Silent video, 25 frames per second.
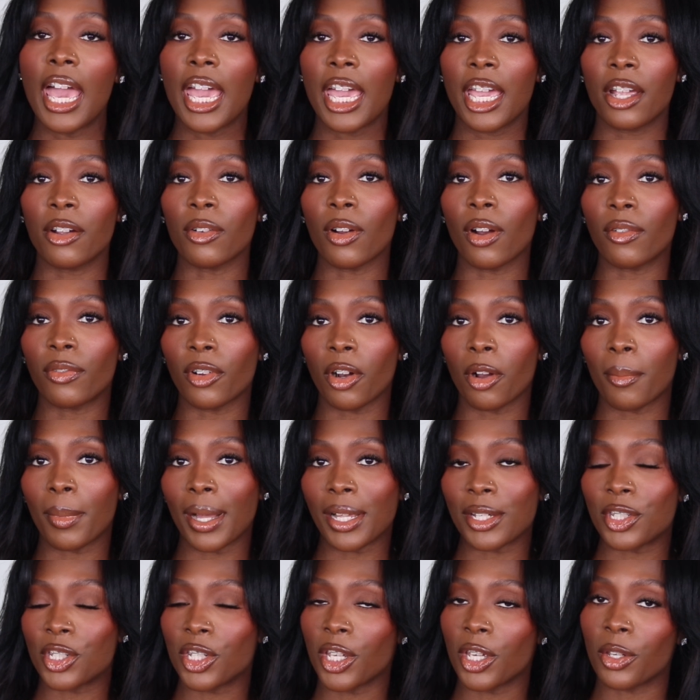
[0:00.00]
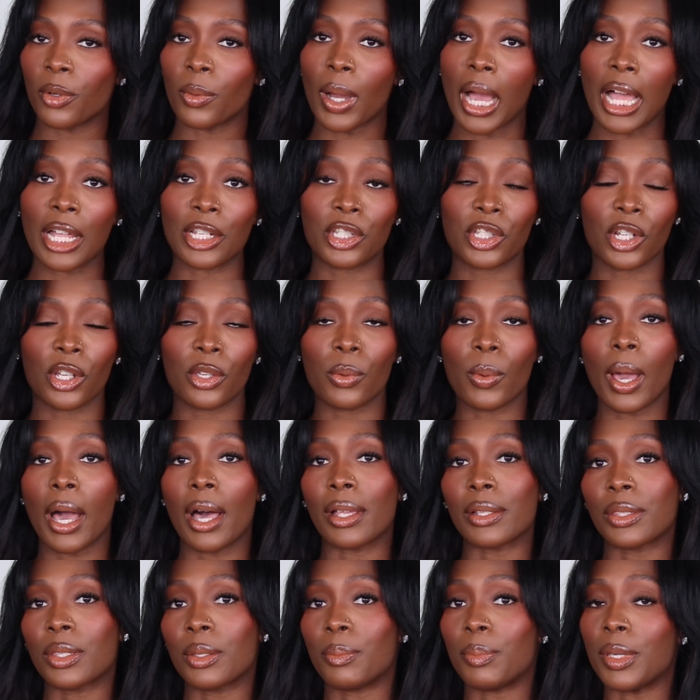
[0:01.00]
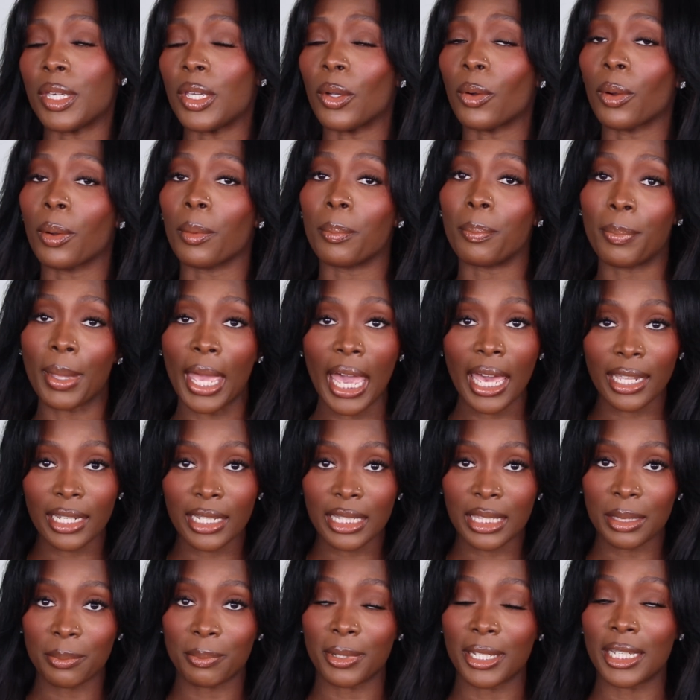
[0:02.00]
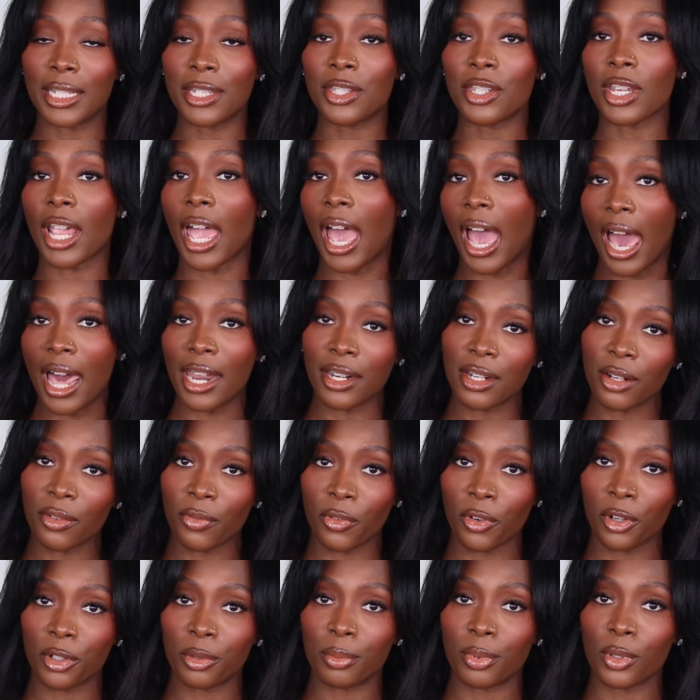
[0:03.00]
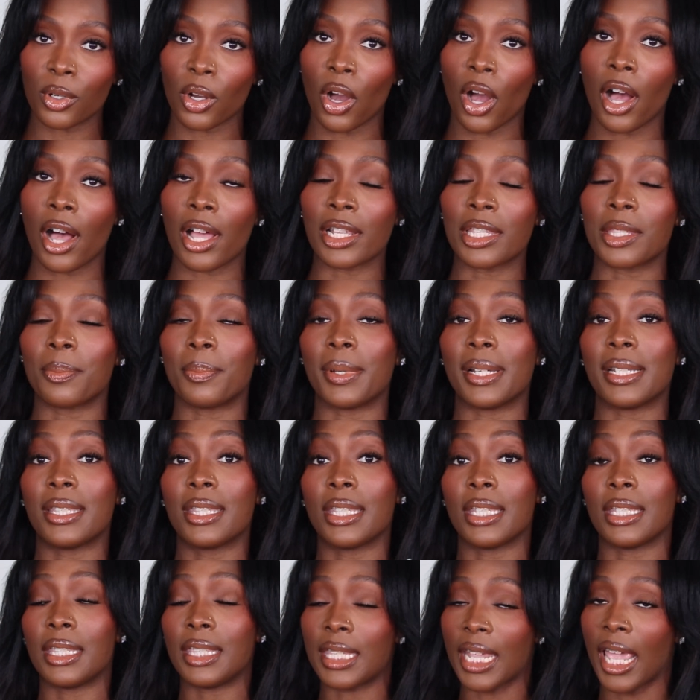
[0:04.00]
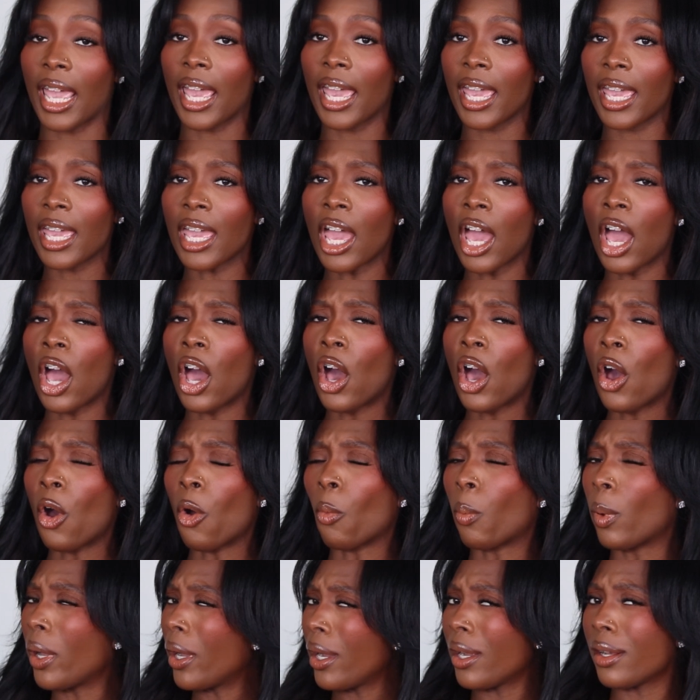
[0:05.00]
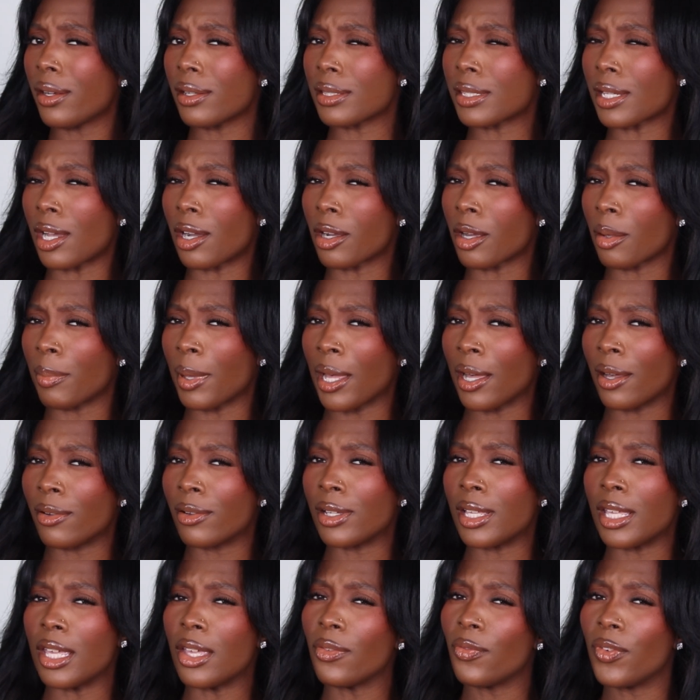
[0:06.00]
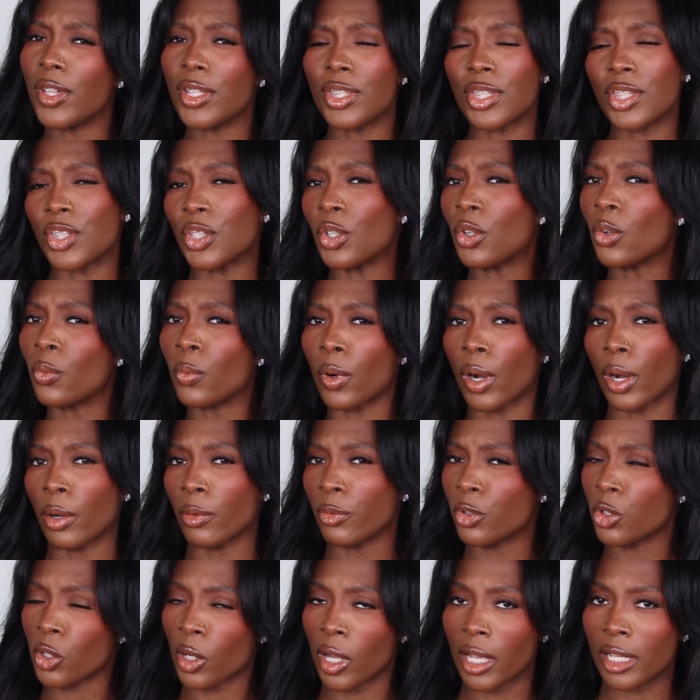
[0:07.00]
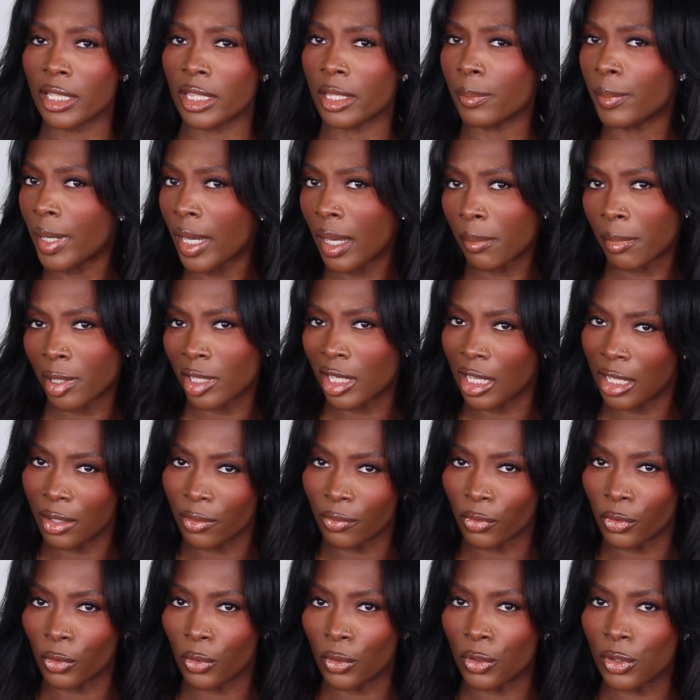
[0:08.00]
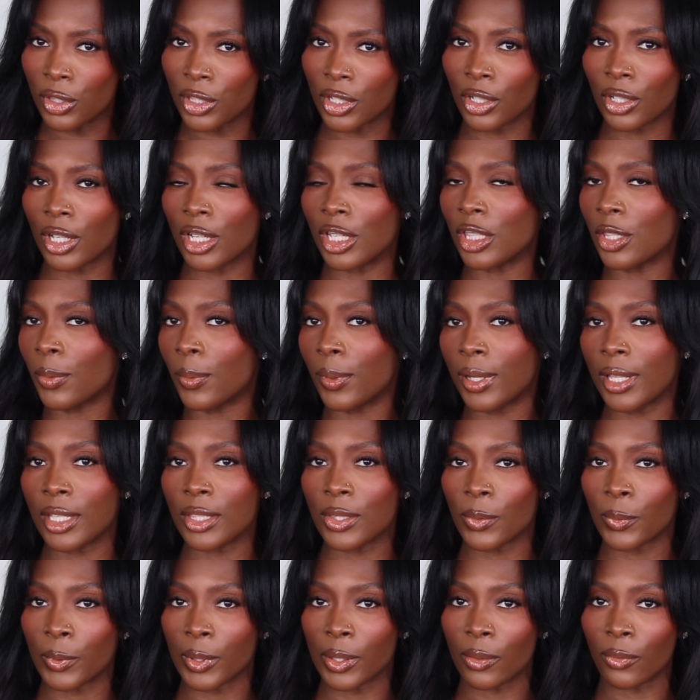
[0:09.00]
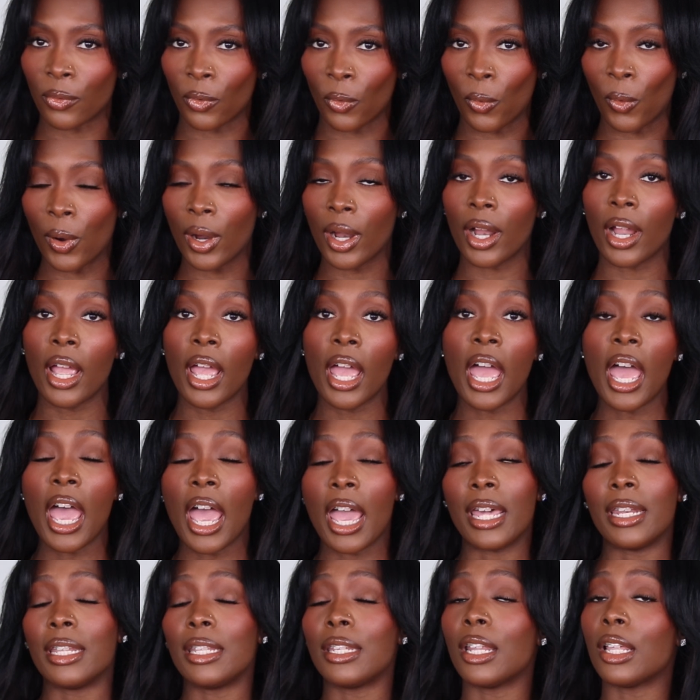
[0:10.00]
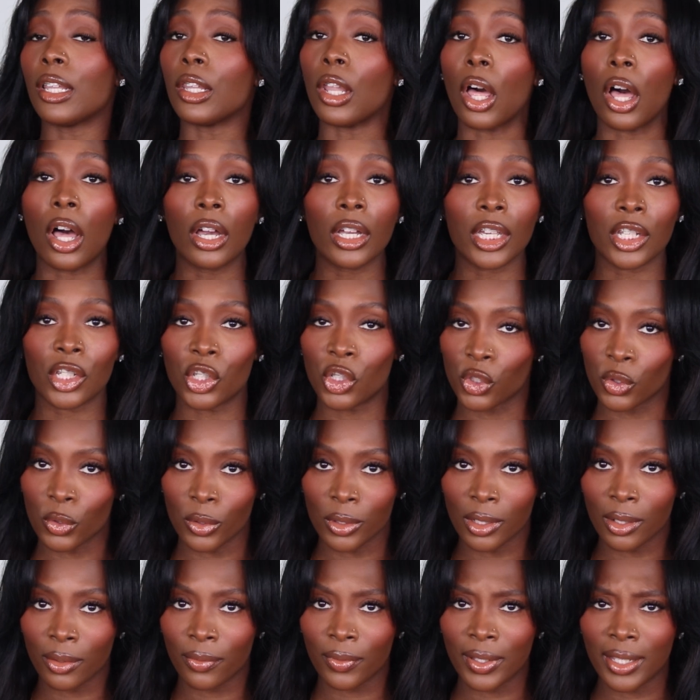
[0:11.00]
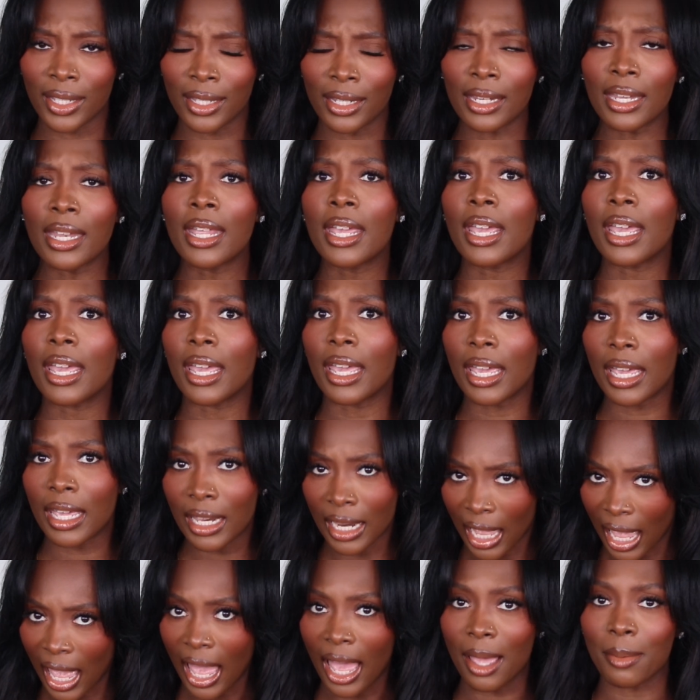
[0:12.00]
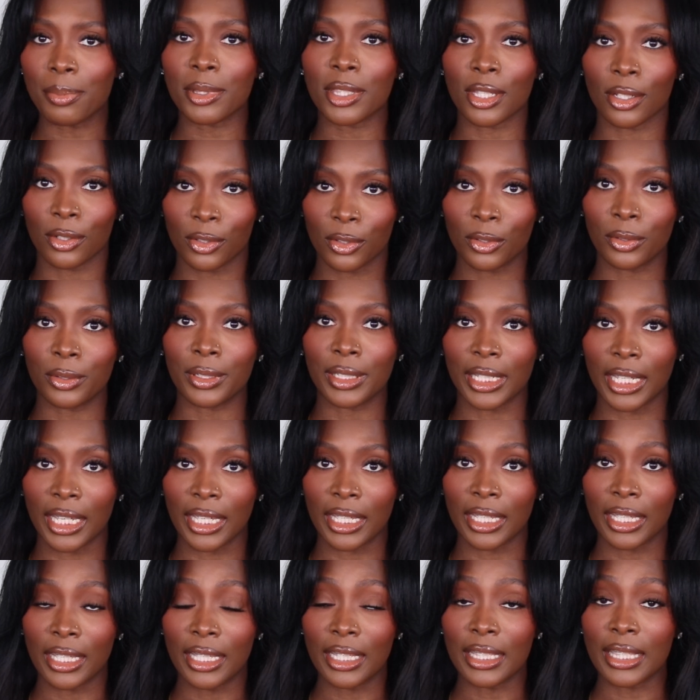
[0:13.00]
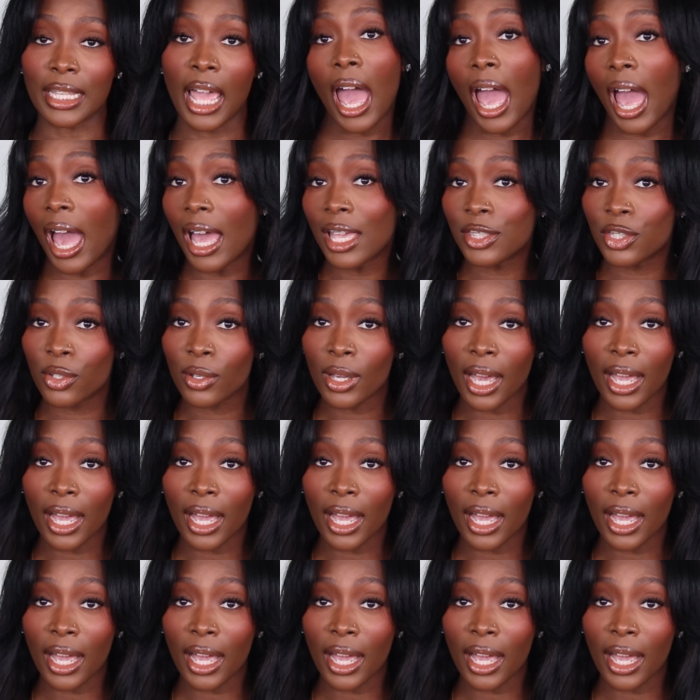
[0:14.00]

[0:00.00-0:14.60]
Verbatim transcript: Here over on my channel, I show you how to be your baddest bitch at an affordable cost, but today, we're here to talk about if it's still worth trying to become an influencer in 2024, and in the long and short of it, it absolutely is. As you